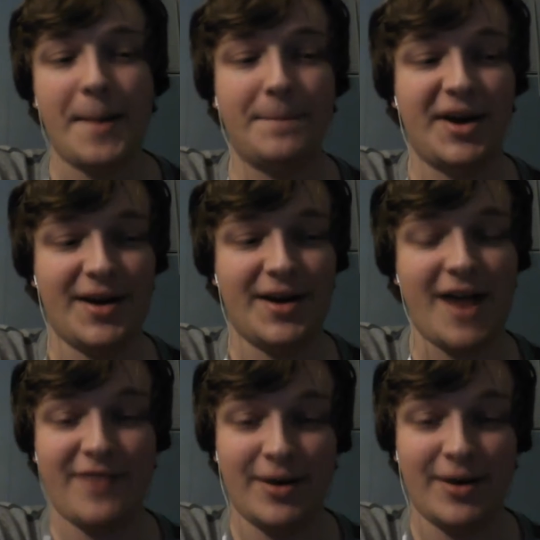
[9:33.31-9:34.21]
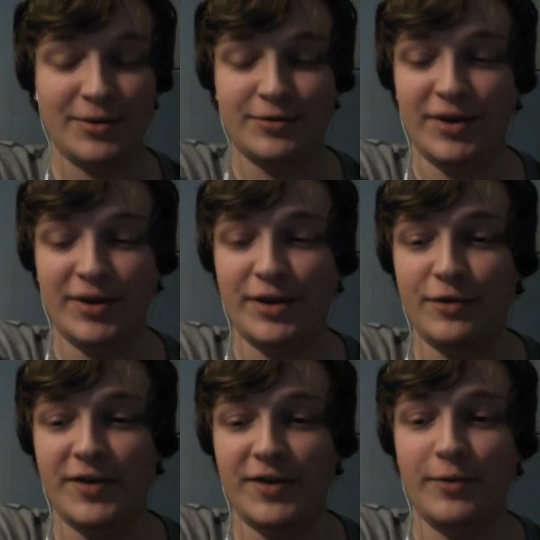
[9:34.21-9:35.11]
But I thought it was really
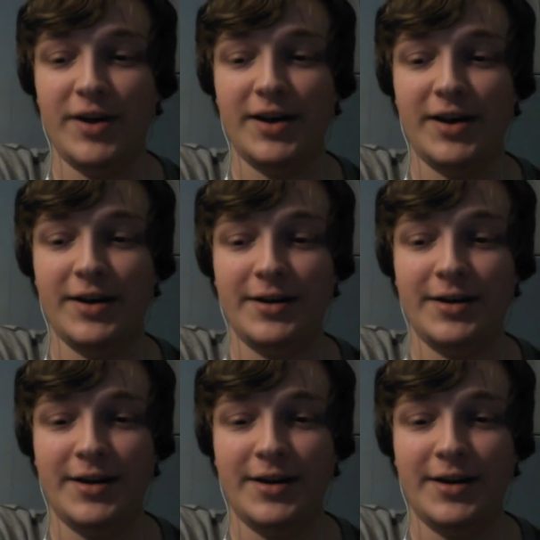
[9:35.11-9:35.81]
goofy when